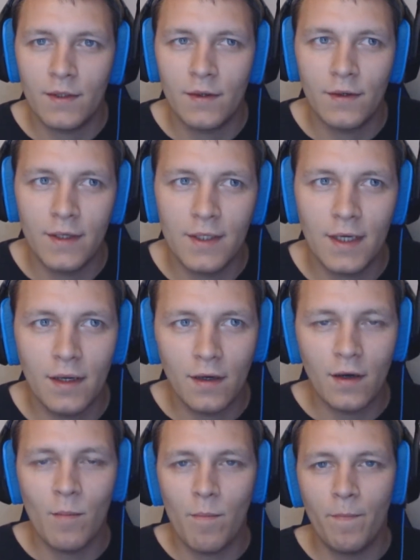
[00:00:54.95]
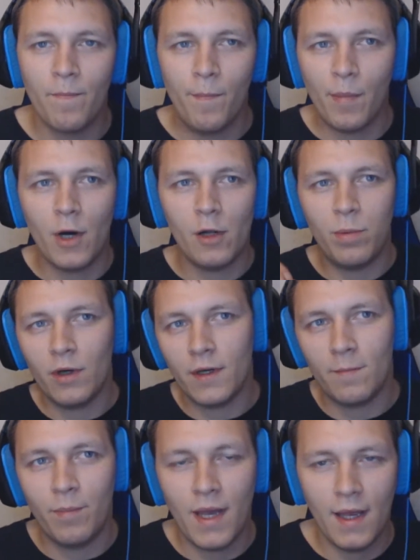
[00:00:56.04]
It's all designed in a
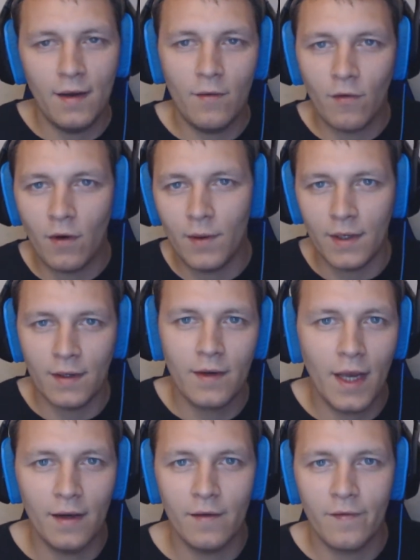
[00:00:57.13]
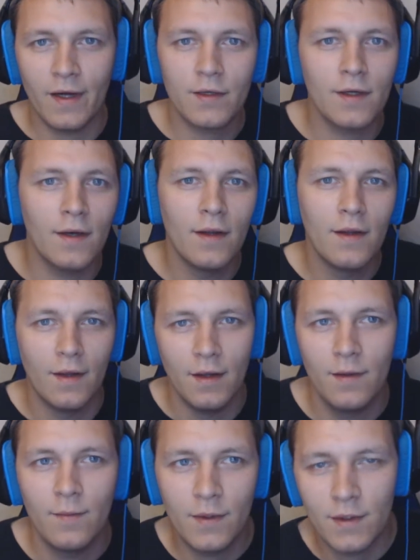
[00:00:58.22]
ballpoint pen drawing kind of fashion,
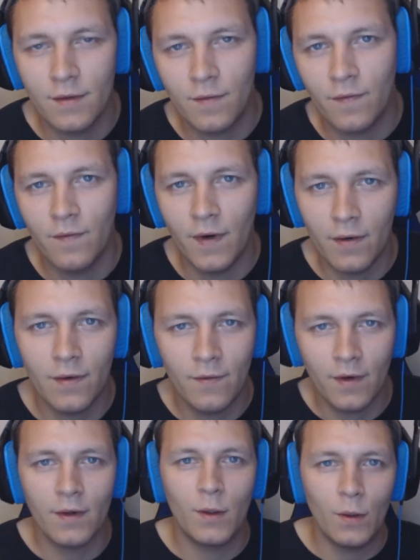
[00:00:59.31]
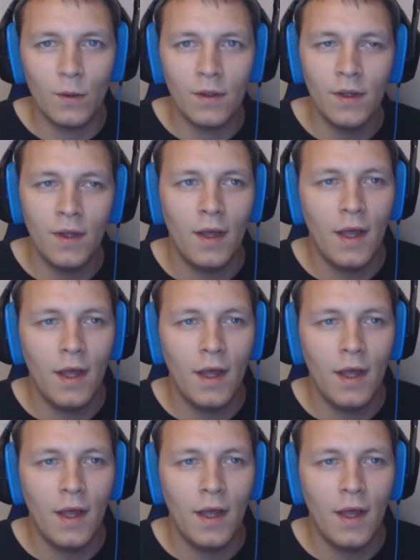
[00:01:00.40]
which is very cool.